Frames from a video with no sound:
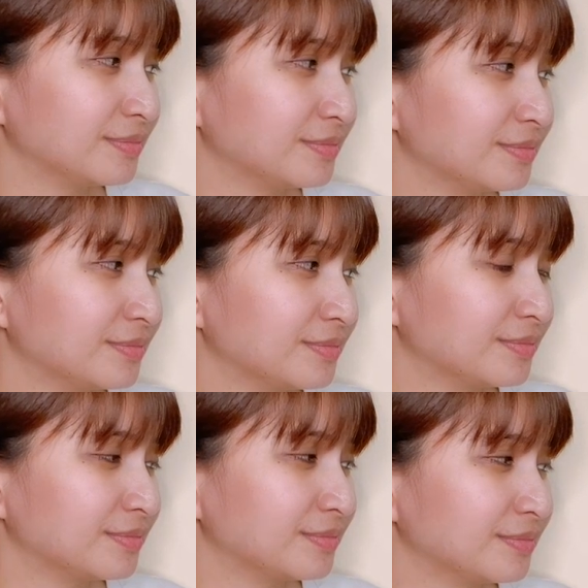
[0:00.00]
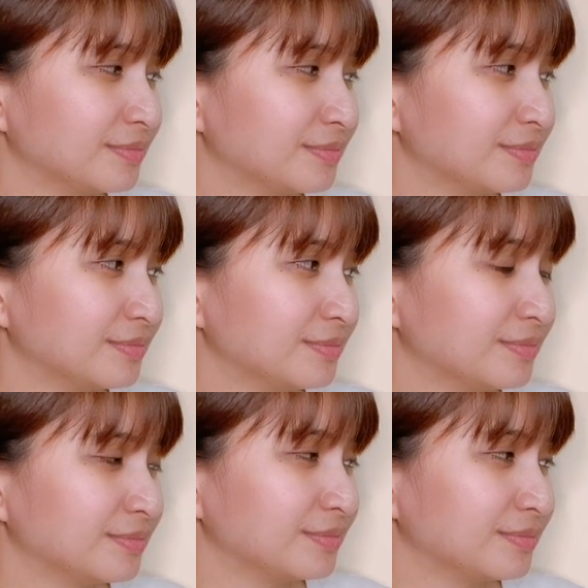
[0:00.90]

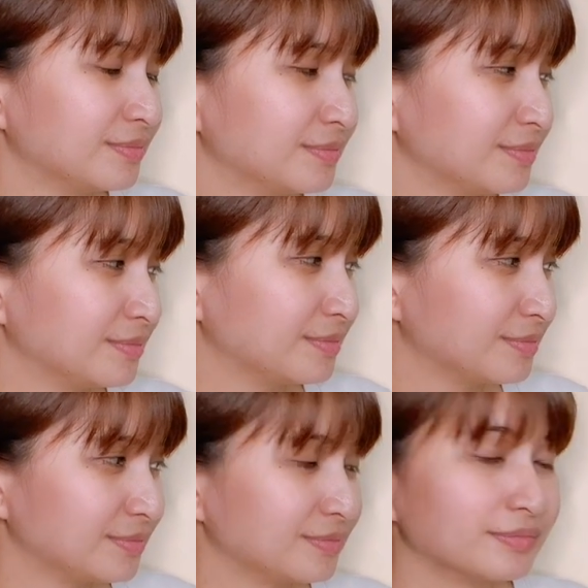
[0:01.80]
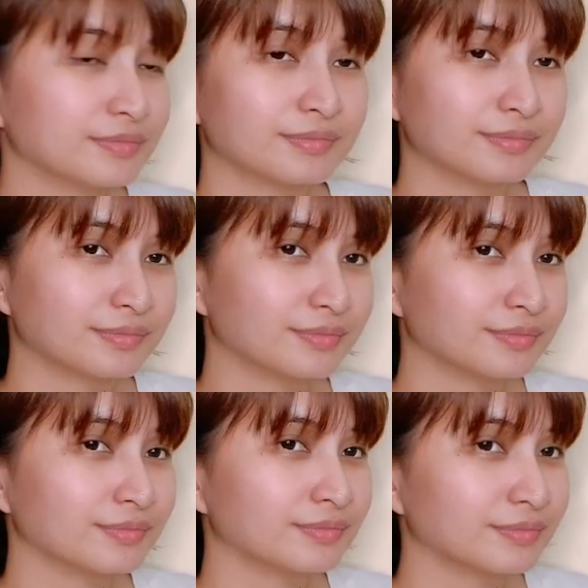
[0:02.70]

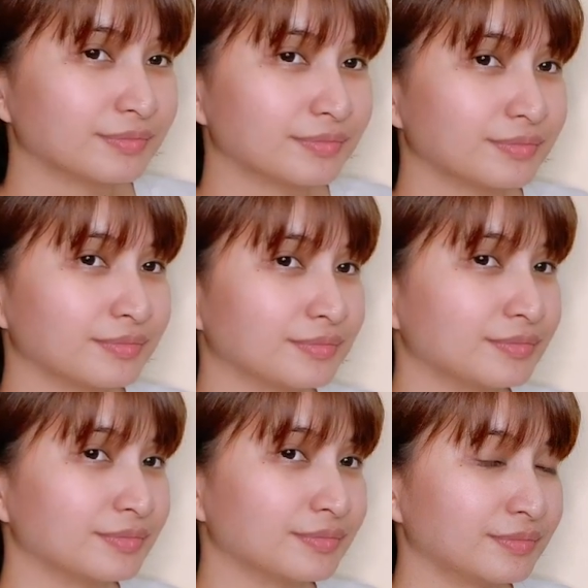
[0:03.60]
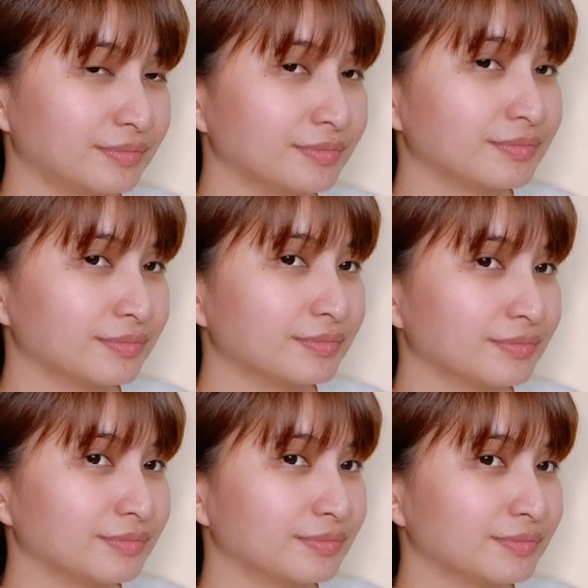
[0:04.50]

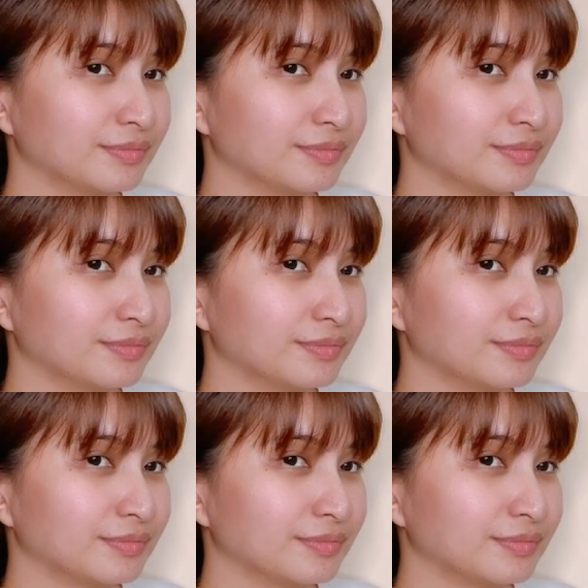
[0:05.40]
(not speaking)